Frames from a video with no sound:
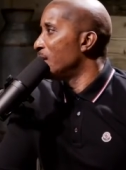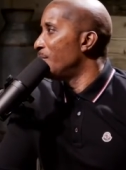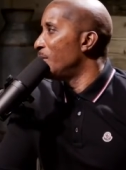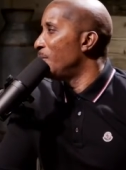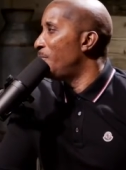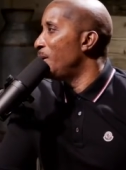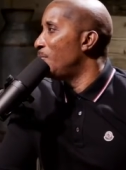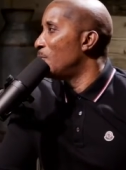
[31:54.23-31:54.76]
some of
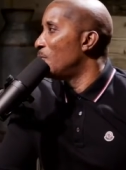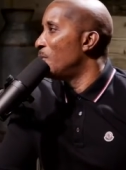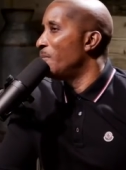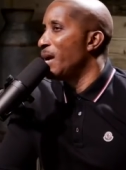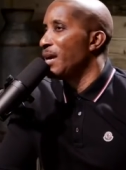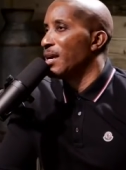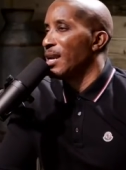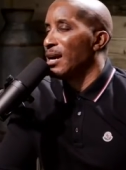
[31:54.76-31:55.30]
the people were
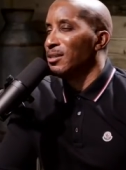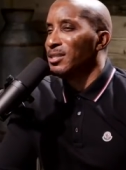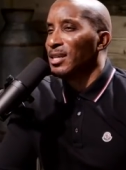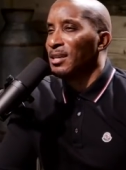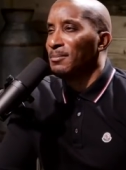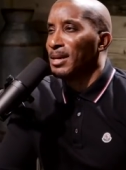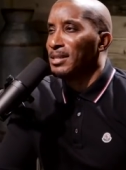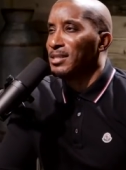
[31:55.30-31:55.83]
making, I was
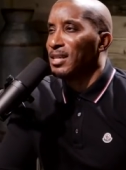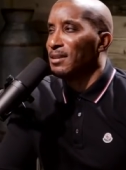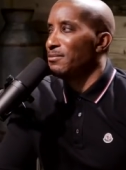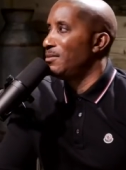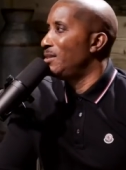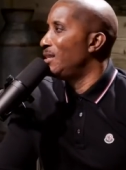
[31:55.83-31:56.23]
saying to myself,